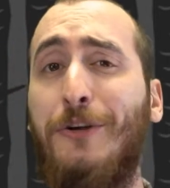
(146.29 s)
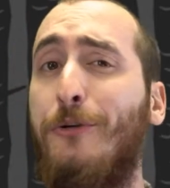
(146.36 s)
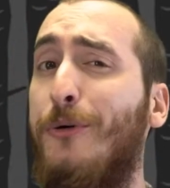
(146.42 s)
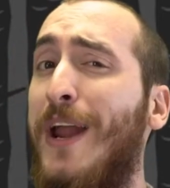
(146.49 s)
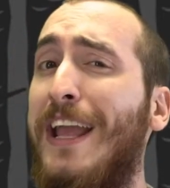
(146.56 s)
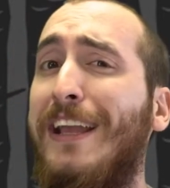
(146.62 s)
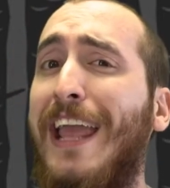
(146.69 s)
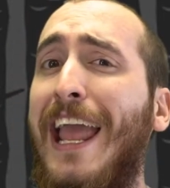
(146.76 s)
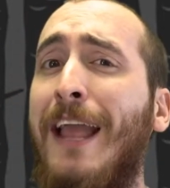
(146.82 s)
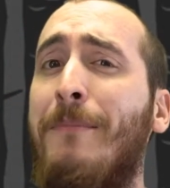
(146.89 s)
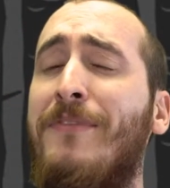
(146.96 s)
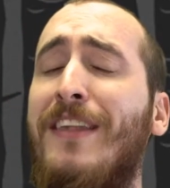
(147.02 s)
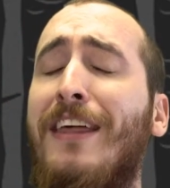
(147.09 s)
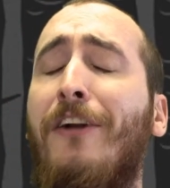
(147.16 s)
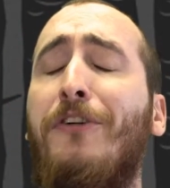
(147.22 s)
create
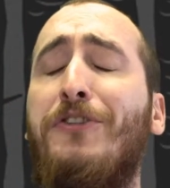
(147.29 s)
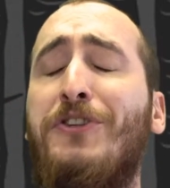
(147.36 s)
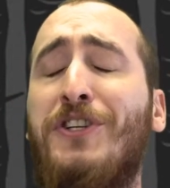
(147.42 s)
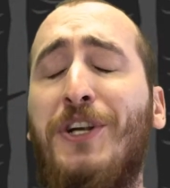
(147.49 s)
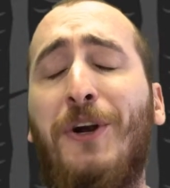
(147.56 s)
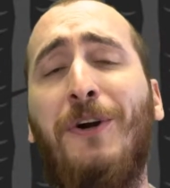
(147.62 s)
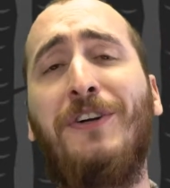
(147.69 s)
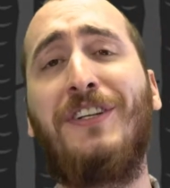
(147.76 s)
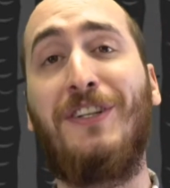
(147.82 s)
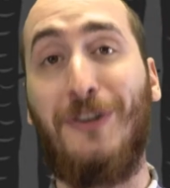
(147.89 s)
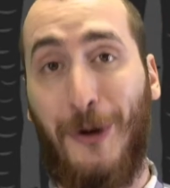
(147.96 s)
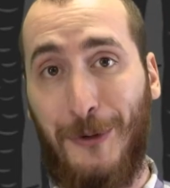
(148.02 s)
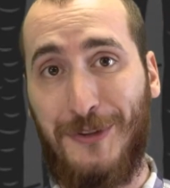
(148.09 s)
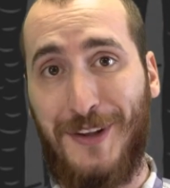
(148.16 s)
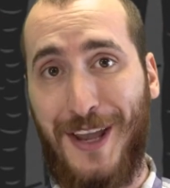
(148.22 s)
games that are sure to
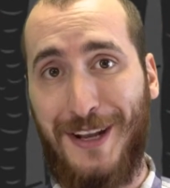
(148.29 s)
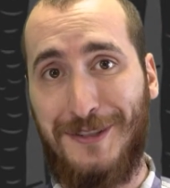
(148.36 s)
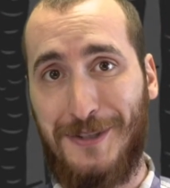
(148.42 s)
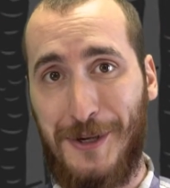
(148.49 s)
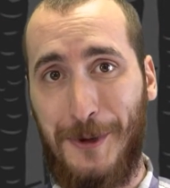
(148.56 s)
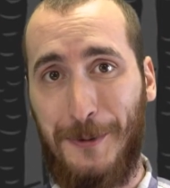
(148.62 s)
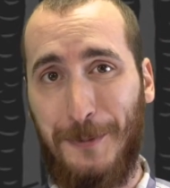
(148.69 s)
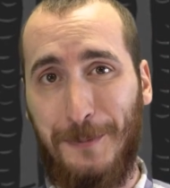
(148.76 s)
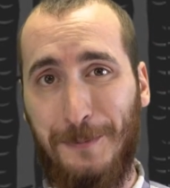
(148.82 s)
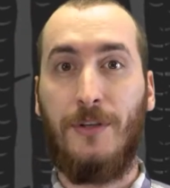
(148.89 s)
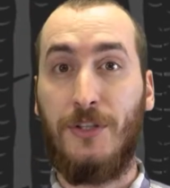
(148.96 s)
nauseate you.